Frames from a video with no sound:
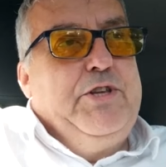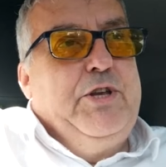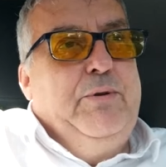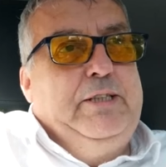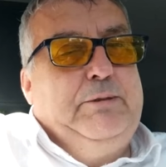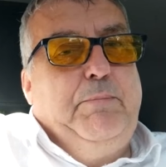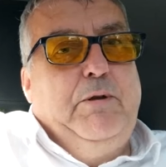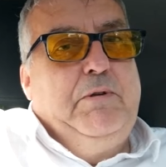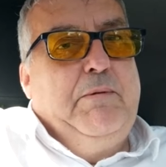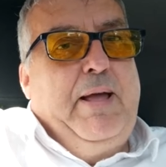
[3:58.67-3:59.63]
to is
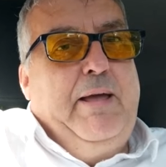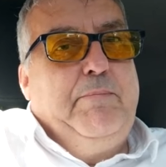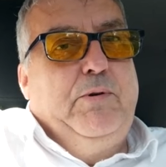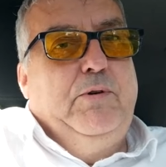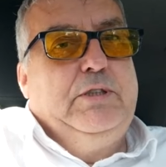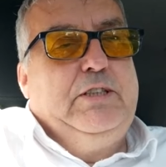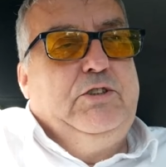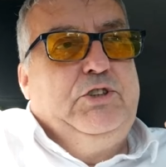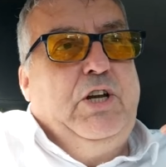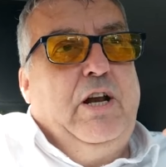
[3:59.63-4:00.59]
Birmingham Airport,
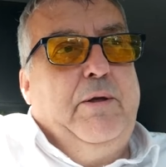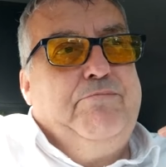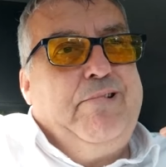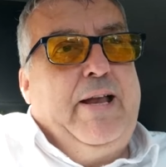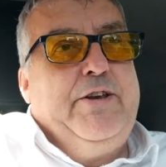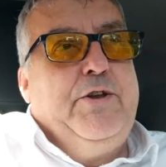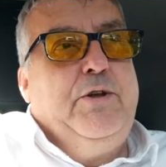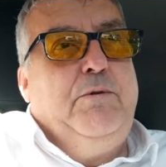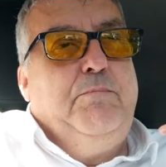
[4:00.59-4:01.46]
because you've got a brand new